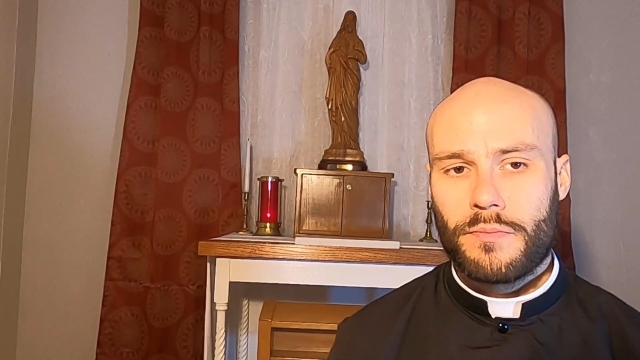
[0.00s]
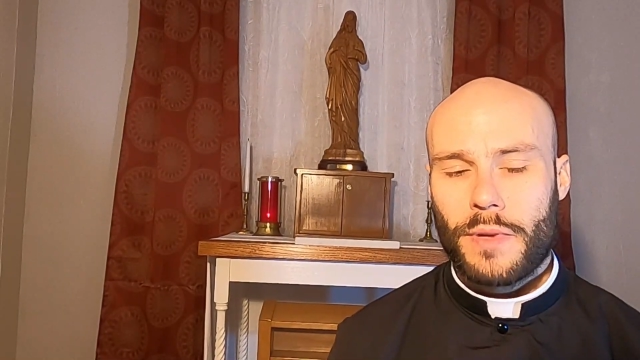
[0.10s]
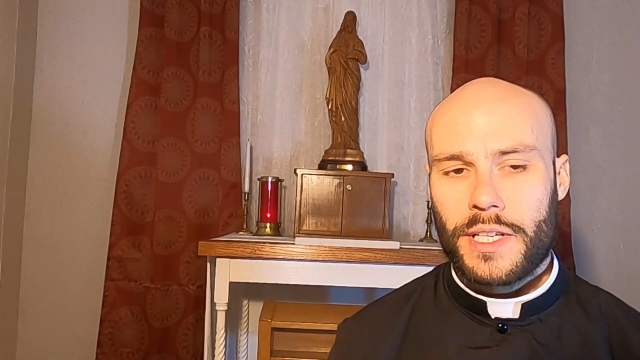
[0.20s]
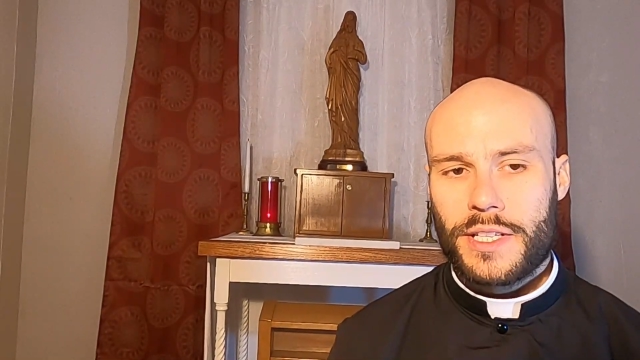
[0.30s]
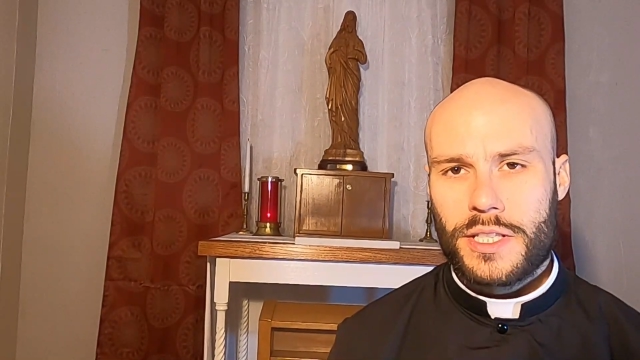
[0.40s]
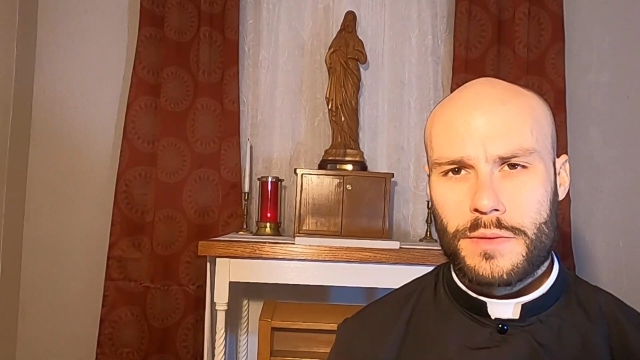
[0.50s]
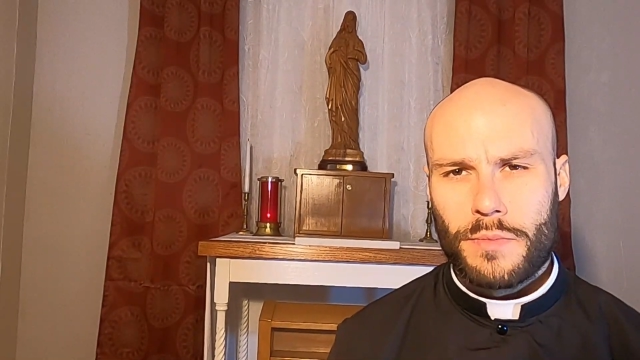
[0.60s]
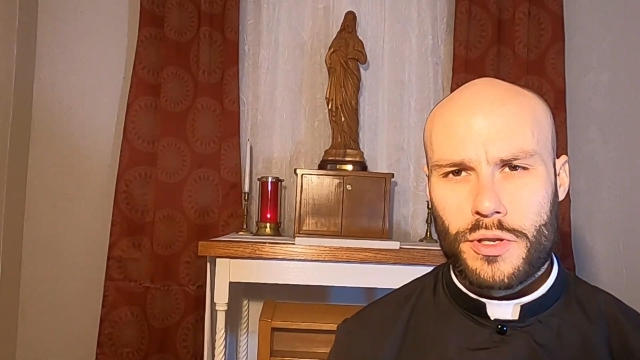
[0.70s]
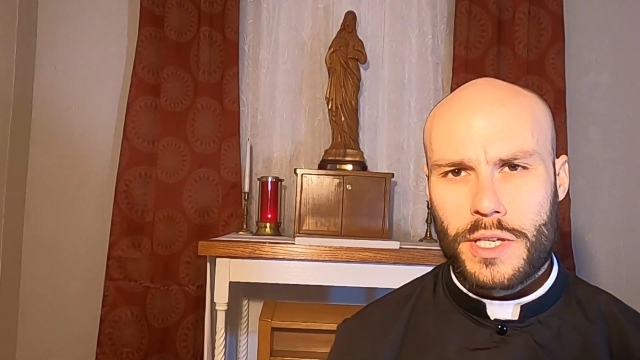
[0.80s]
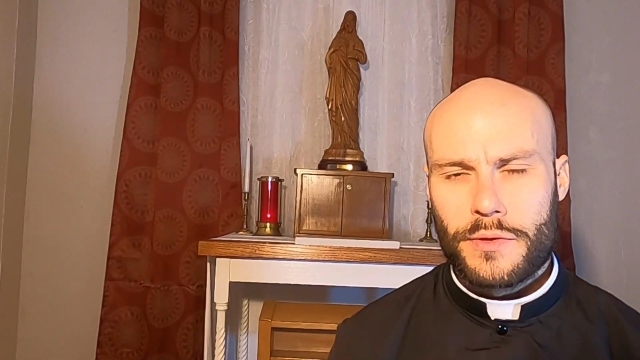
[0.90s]
my guess is
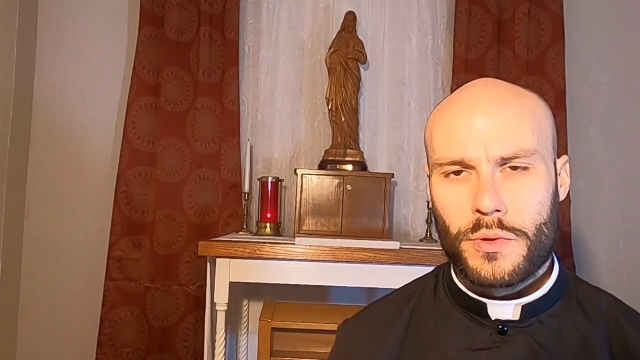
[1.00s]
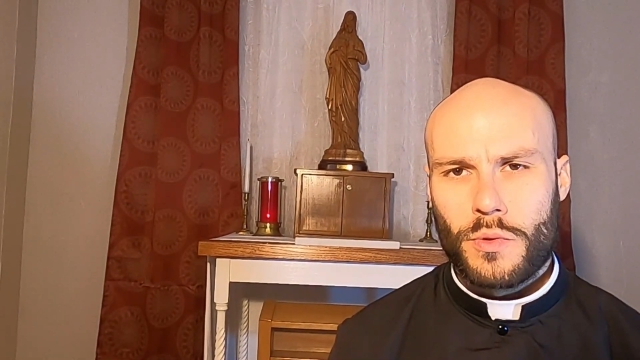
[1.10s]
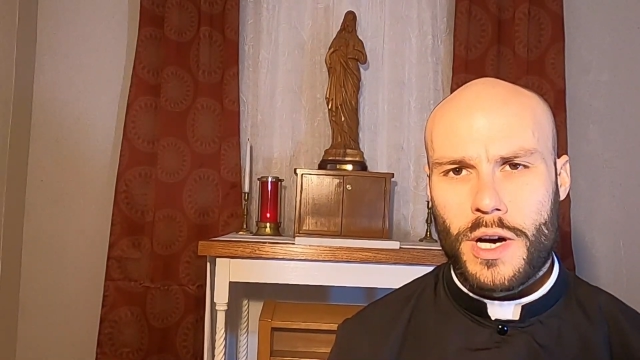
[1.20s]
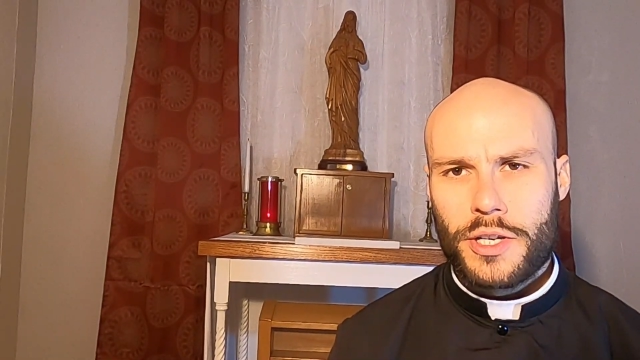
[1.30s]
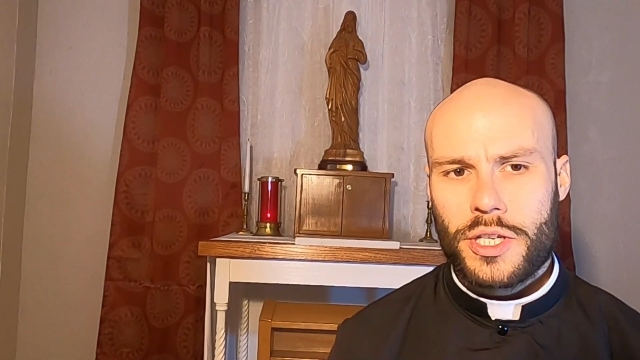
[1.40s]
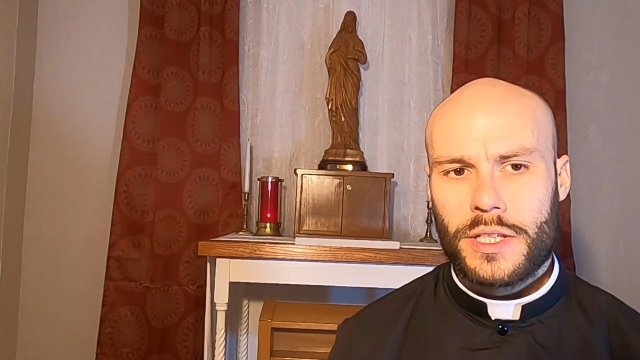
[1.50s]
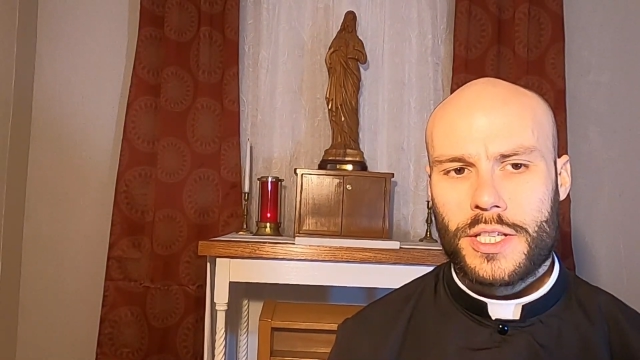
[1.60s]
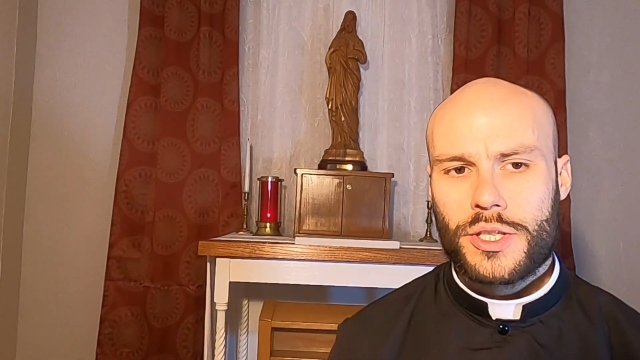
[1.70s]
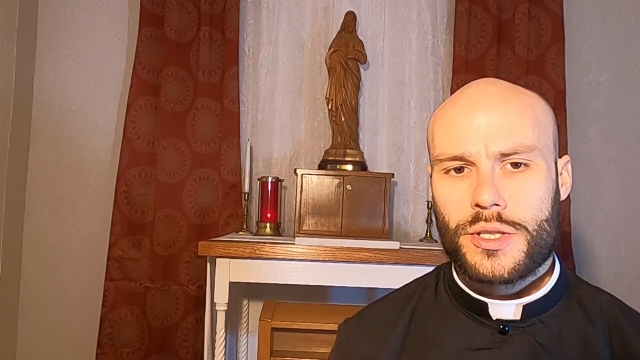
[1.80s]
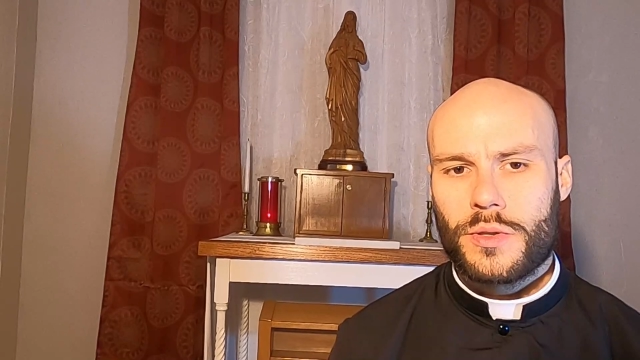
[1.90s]
most everyone watching
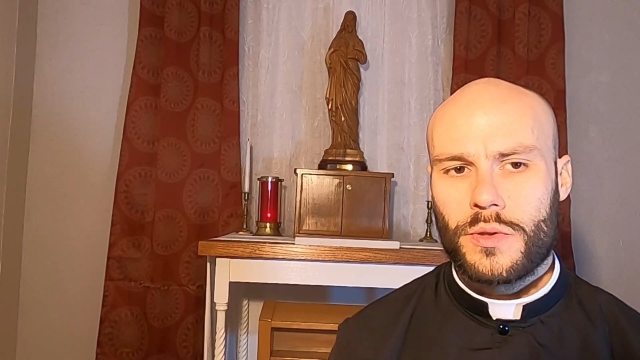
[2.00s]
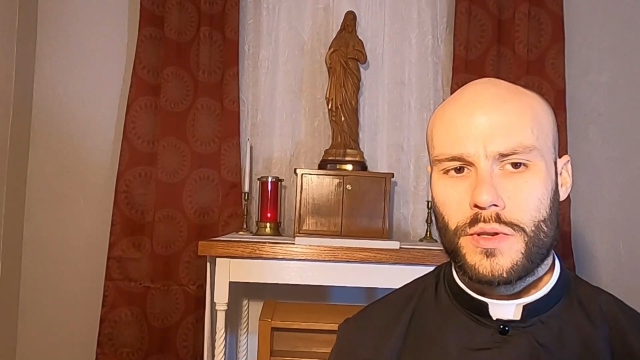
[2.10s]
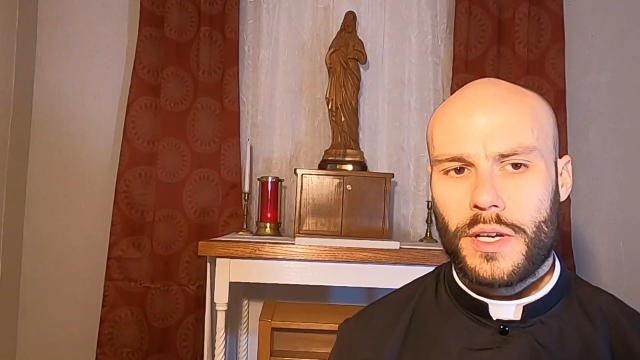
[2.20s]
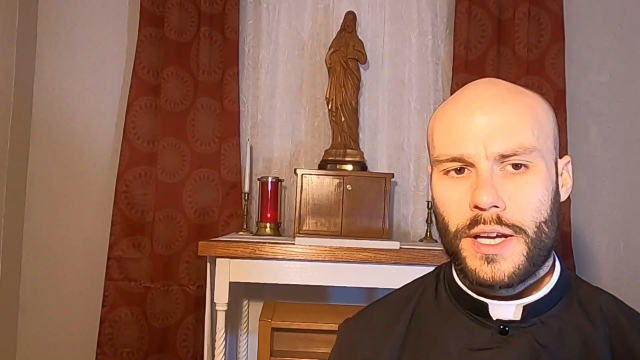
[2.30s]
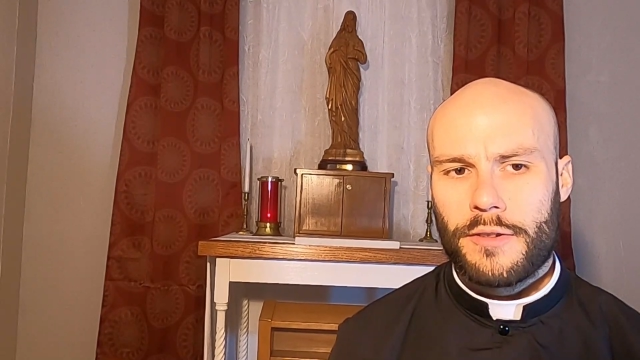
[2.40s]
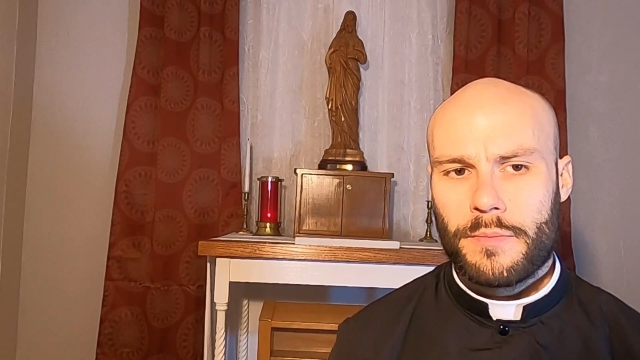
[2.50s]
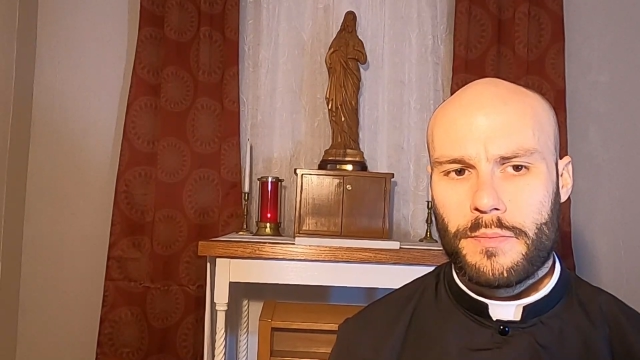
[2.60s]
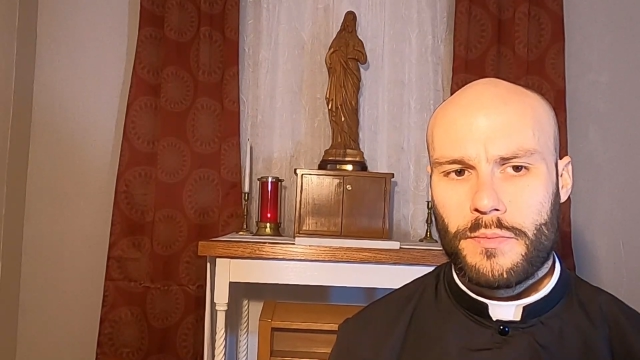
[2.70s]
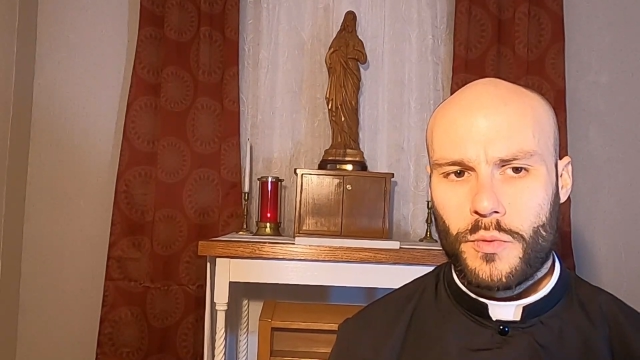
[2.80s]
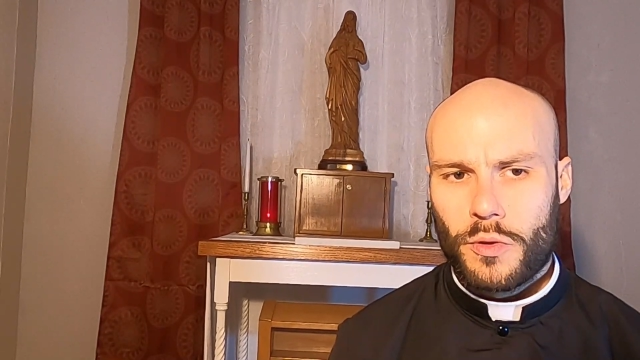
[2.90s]
this
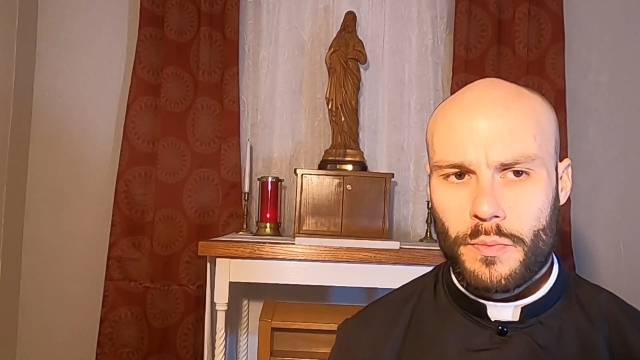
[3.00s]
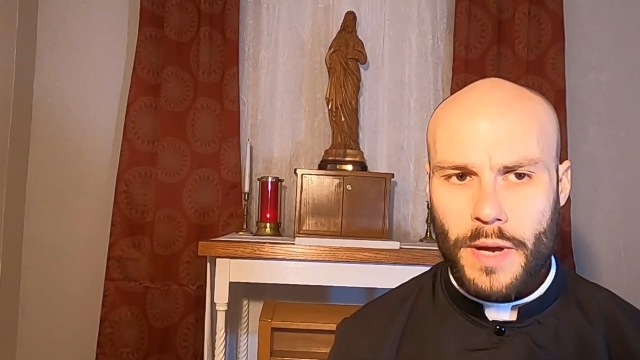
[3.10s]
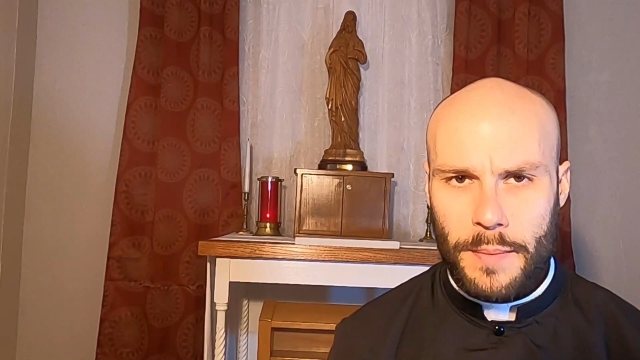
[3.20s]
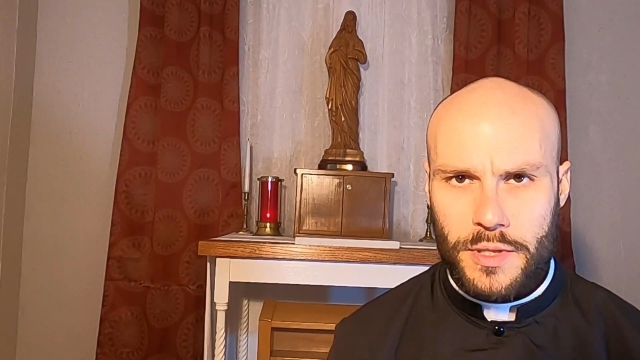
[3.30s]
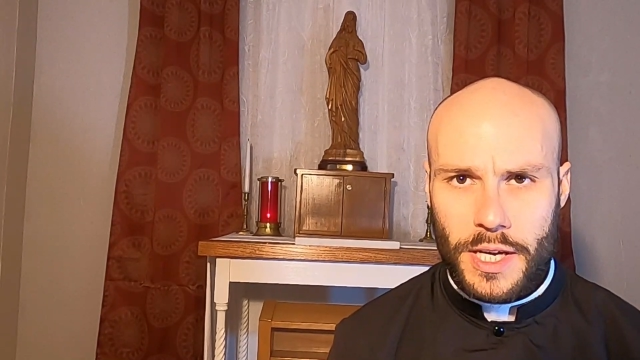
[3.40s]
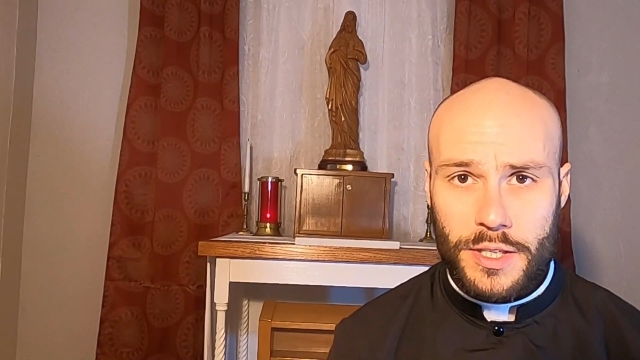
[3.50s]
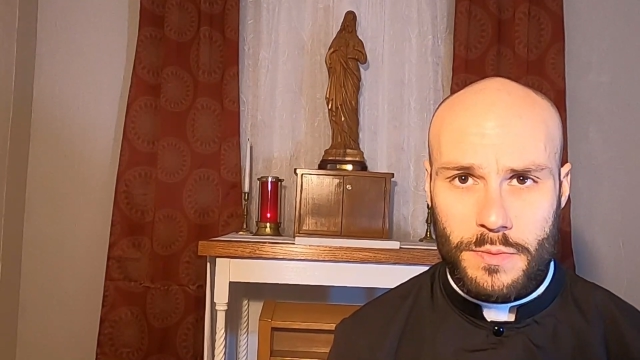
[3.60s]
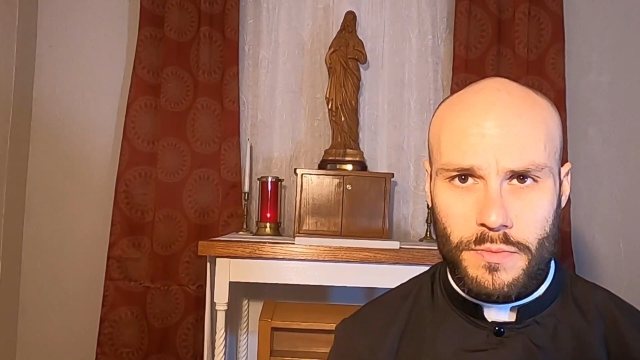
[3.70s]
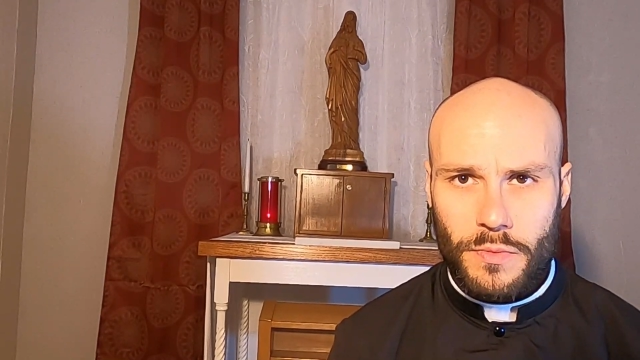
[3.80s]
were baptized